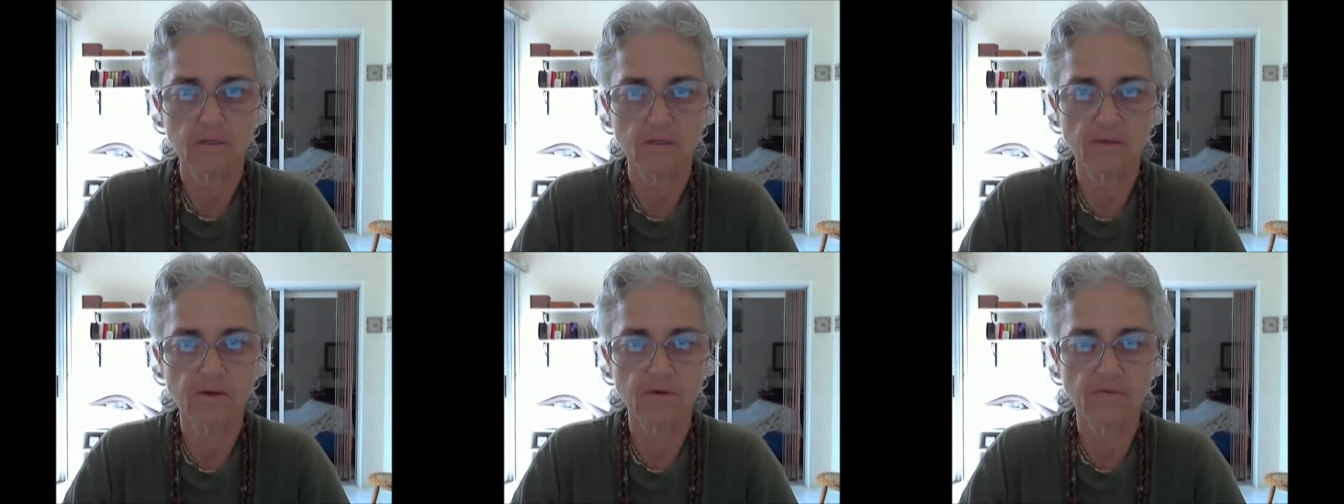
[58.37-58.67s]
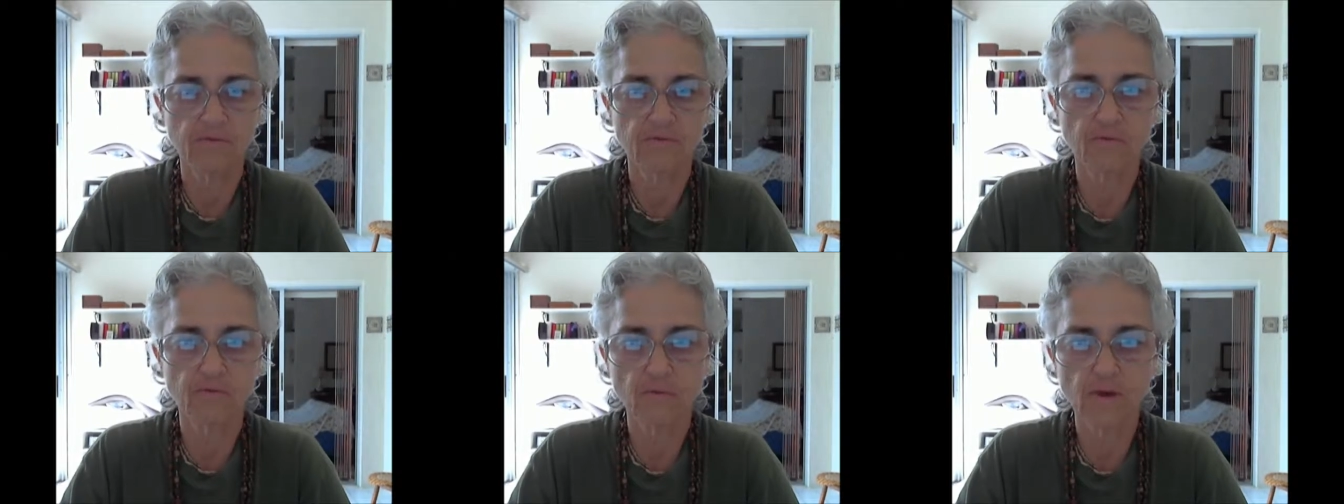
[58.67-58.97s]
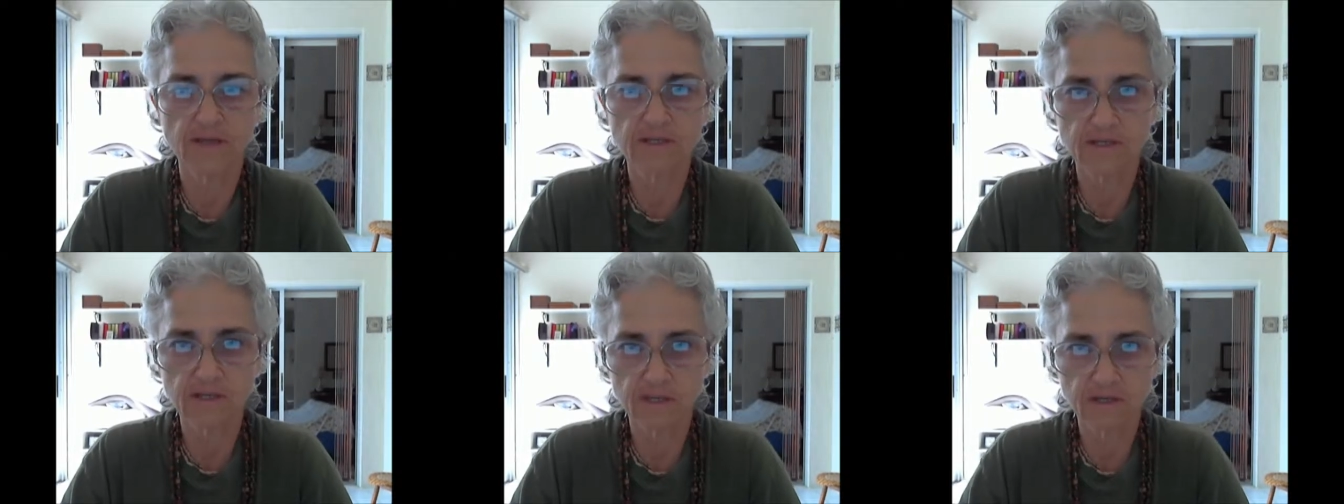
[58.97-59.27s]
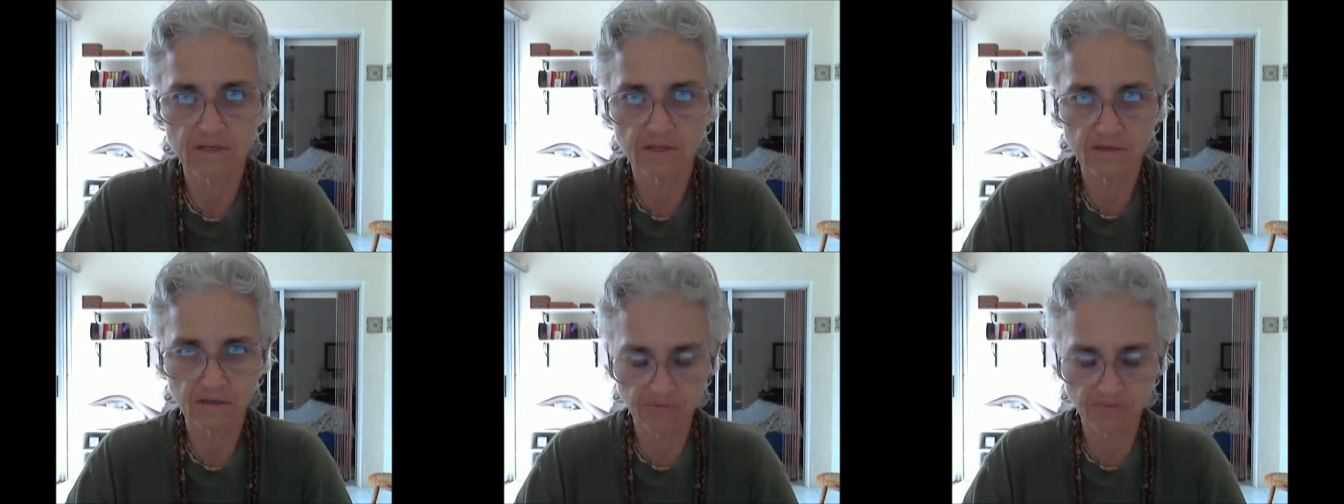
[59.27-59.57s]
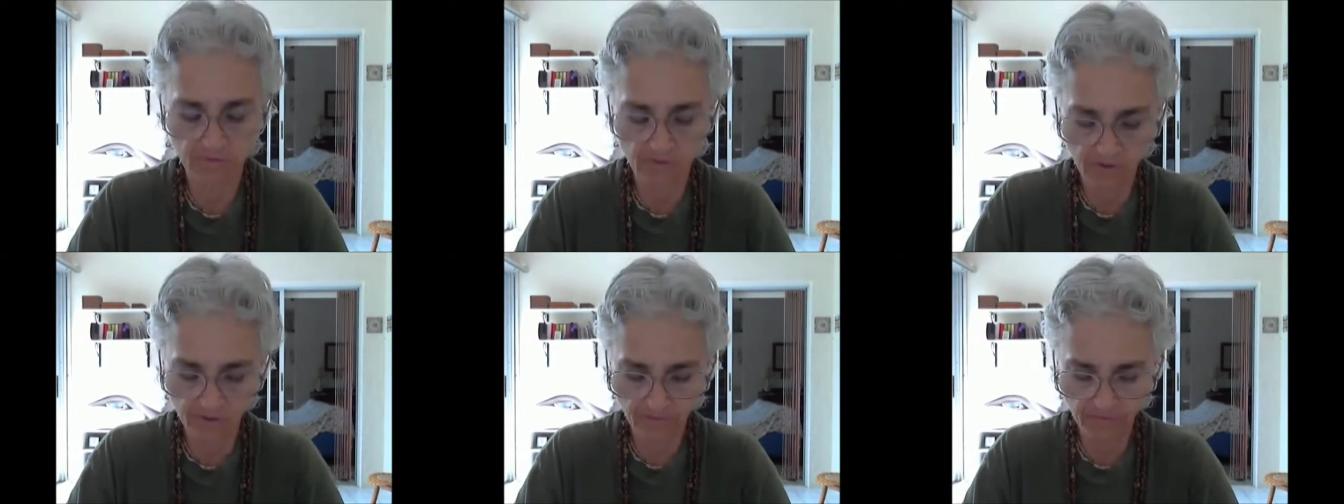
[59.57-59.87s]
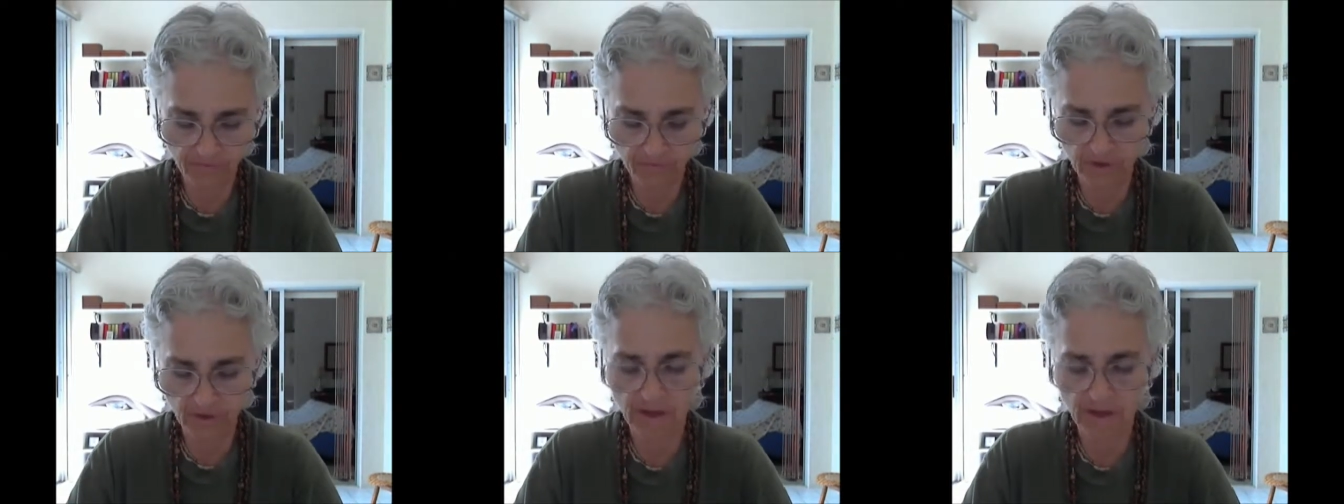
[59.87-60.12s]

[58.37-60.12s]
different residents of the different